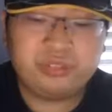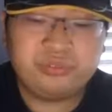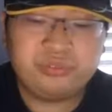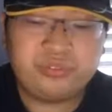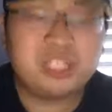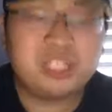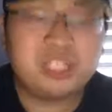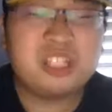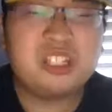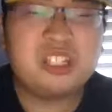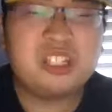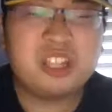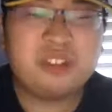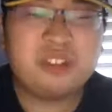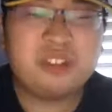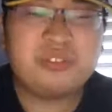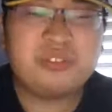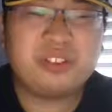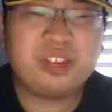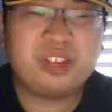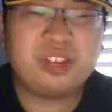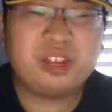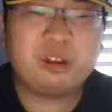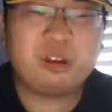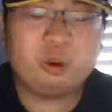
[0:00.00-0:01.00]

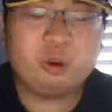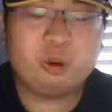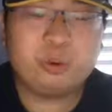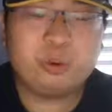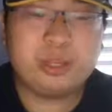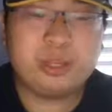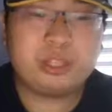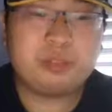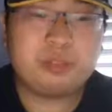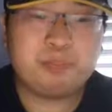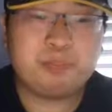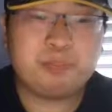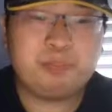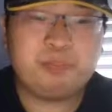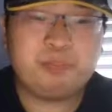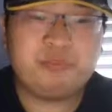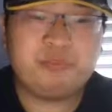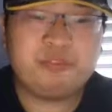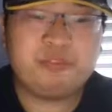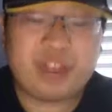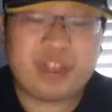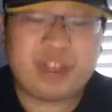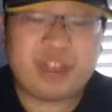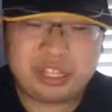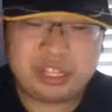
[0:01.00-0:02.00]
Philadelphia always
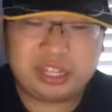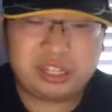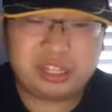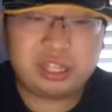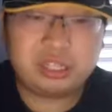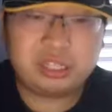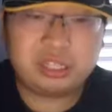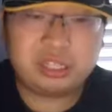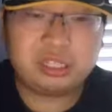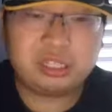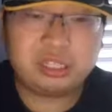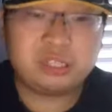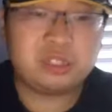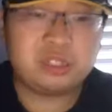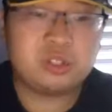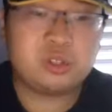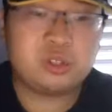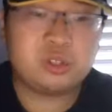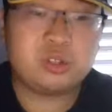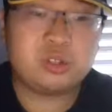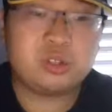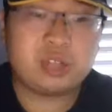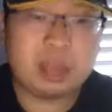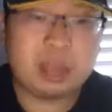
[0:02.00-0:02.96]
fights us to the